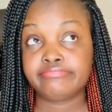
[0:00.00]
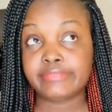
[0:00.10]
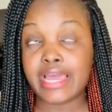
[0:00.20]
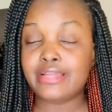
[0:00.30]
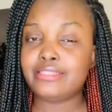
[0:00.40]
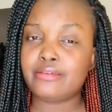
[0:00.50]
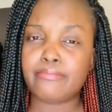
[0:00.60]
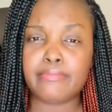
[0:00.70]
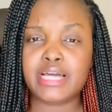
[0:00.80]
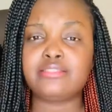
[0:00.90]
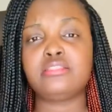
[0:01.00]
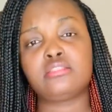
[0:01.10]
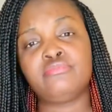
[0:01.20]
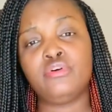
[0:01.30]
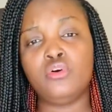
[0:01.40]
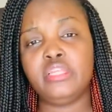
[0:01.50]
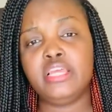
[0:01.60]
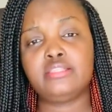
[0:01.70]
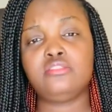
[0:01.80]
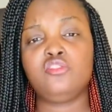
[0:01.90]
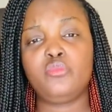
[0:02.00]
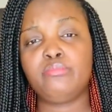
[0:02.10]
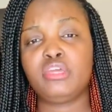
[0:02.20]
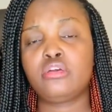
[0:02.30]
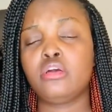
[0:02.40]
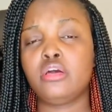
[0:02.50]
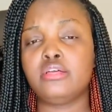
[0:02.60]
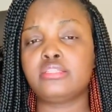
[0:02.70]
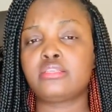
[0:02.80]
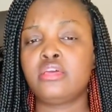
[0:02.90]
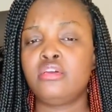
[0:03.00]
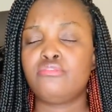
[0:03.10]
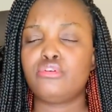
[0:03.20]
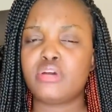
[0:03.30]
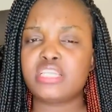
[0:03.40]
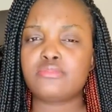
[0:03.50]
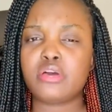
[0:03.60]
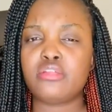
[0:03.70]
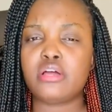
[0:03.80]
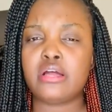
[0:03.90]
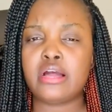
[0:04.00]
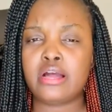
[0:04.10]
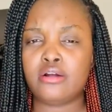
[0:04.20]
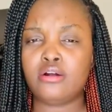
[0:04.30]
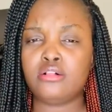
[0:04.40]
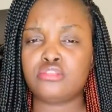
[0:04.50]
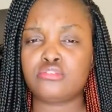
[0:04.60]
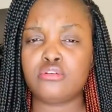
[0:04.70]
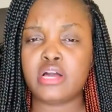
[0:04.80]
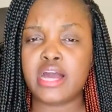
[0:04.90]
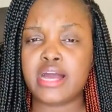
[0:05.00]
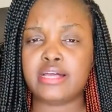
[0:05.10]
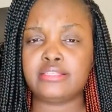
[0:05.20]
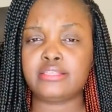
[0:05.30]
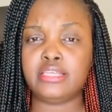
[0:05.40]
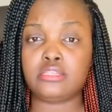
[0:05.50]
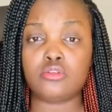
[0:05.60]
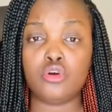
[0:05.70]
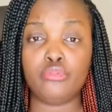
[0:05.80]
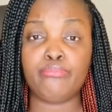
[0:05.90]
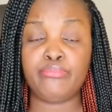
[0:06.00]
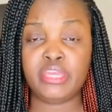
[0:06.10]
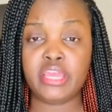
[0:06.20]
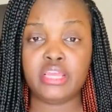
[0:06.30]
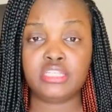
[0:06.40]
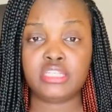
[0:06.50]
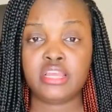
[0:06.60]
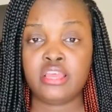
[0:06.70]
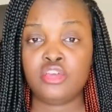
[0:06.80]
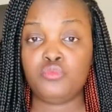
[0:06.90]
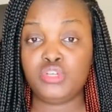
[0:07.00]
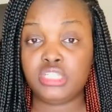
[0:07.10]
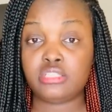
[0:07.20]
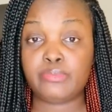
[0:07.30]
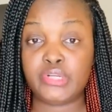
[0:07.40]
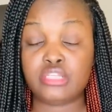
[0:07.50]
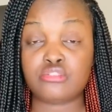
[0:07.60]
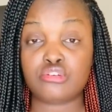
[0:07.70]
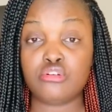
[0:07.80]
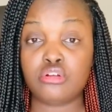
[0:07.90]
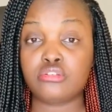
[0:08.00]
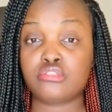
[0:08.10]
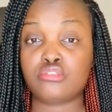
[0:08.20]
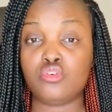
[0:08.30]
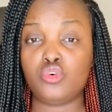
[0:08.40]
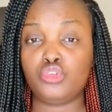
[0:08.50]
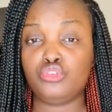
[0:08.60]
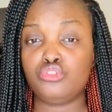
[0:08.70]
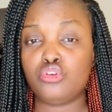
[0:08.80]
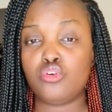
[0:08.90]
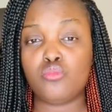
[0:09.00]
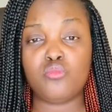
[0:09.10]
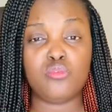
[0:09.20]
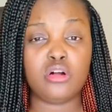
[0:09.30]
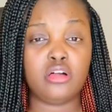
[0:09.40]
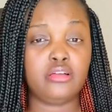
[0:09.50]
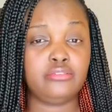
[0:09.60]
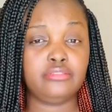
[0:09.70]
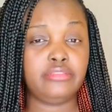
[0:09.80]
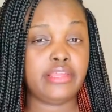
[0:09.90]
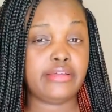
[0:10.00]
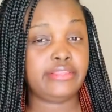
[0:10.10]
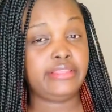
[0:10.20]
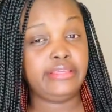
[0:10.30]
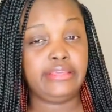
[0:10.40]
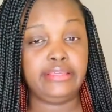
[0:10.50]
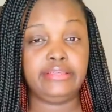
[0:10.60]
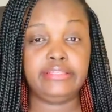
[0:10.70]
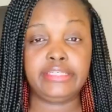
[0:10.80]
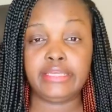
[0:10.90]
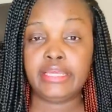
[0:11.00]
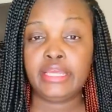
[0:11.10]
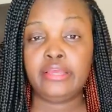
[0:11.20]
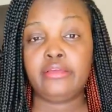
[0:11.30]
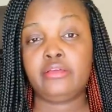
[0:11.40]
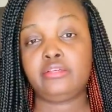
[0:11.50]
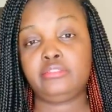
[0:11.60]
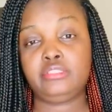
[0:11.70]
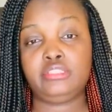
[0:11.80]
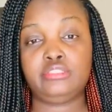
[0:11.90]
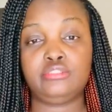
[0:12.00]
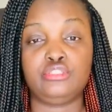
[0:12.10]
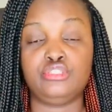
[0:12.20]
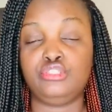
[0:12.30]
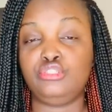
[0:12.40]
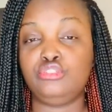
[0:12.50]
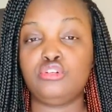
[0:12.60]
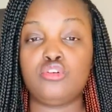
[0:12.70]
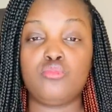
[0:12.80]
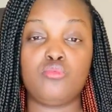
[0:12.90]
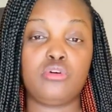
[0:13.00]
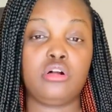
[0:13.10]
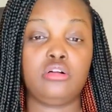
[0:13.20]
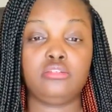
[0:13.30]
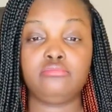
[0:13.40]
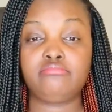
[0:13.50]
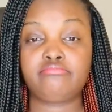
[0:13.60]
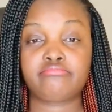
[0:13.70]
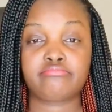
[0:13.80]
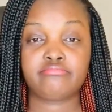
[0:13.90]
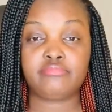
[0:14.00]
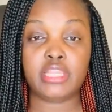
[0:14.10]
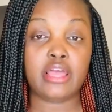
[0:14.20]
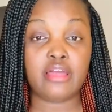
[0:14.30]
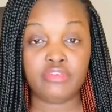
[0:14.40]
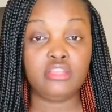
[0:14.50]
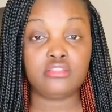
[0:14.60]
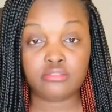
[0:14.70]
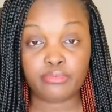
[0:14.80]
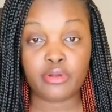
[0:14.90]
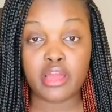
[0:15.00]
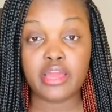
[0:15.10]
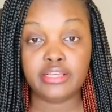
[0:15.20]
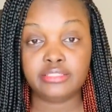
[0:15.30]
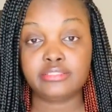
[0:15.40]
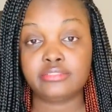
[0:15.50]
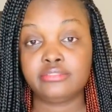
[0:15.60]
I think max is 4 days in a week, because the rice water also has its own pH, which is pretty strong, so you don't want nothing, you don't want to have any surprise.